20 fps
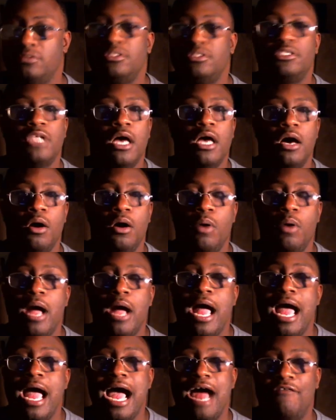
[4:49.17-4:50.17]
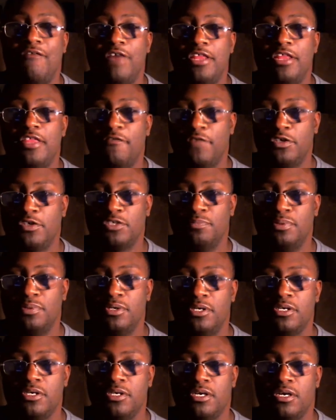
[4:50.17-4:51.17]
So I read the 1st
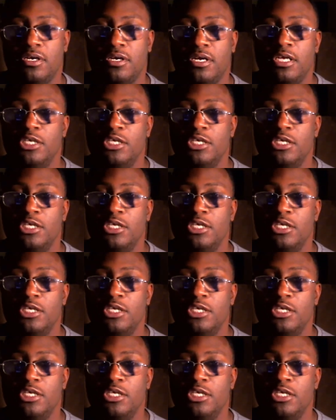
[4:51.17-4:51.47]
book,